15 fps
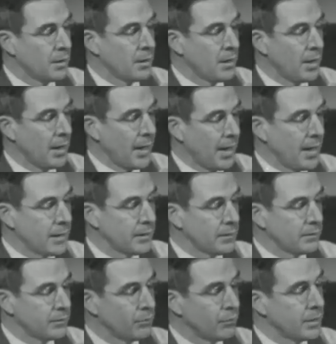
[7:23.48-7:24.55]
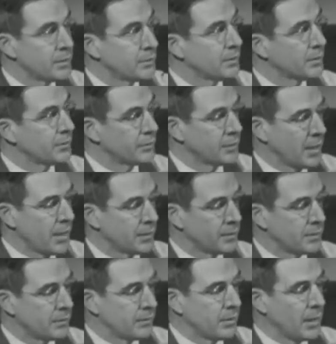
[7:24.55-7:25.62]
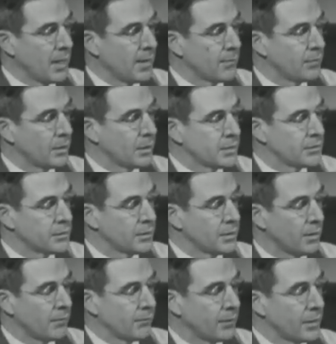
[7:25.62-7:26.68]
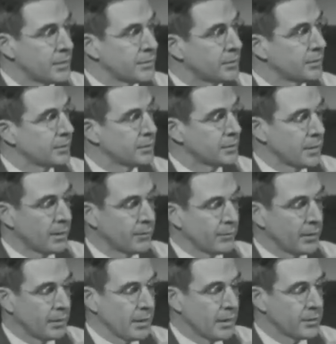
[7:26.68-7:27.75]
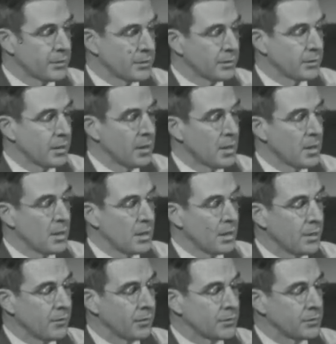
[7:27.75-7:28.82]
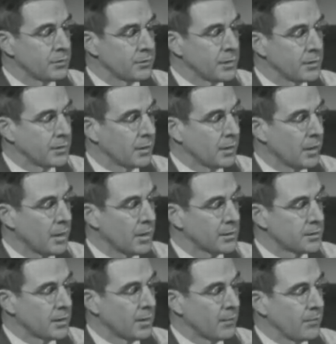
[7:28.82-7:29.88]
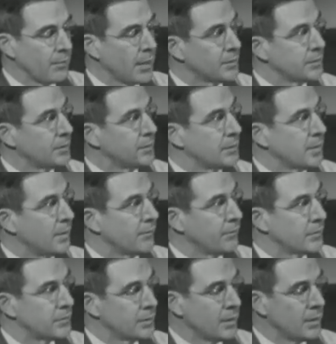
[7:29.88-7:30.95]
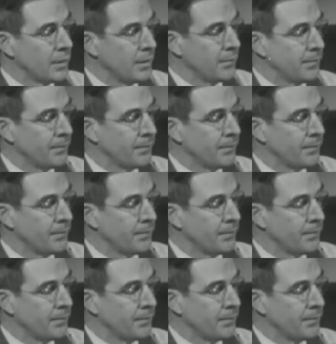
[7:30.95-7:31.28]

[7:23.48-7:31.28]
and we suggest the abolition of racial segregation in the streetcars and buses of Virginia.